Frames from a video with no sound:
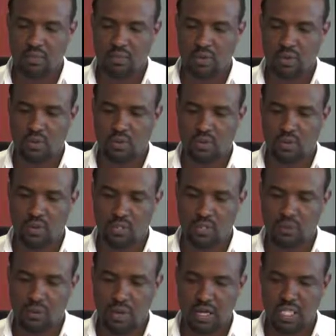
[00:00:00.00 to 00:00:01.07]
because
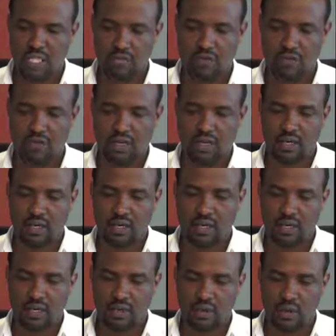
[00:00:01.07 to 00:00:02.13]
this maximum flood
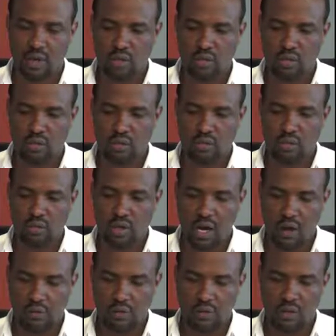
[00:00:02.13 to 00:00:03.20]
is going to
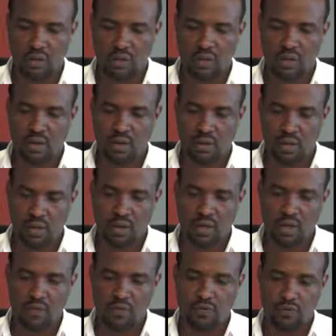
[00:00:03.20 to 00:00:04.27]
happen
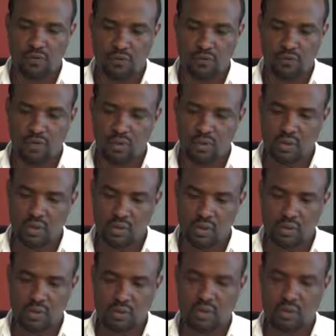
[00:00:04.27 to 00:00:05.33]
only for
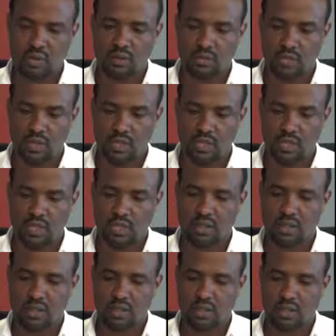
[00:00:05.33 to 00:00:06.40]
short minutes,
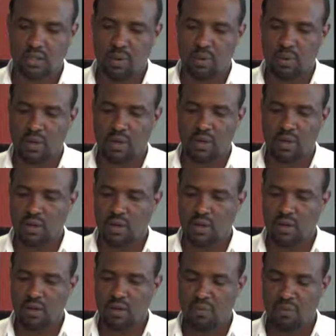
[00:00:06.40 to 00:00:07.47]
maybe
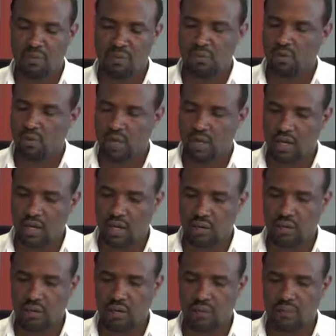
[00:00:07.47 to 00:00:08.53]
for an
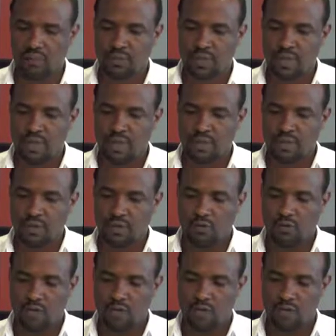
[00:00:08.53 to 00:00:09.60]
hour.
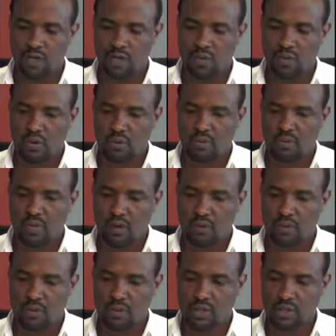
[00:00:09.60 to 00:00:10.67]
Therefore, the rule of
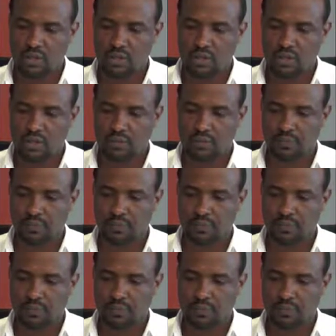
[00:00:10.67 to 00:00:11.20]
thumb says